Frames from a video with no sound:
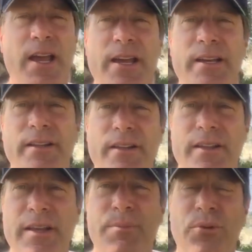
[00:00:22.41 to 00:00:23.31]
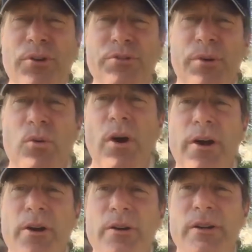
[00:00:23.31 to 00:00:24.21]
And the approach
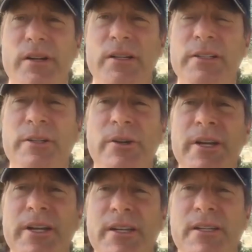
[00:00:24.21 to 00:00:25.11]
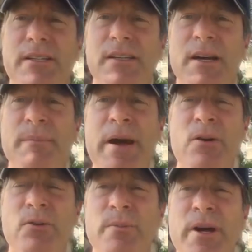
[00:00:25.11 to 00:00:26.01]
required clearing a
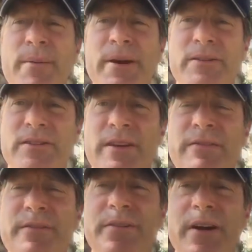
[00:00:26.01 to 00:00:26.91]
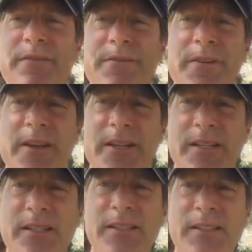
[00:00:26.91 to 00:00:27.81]
mountain by about 75
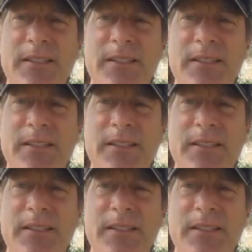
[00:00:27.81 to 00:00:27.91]
feet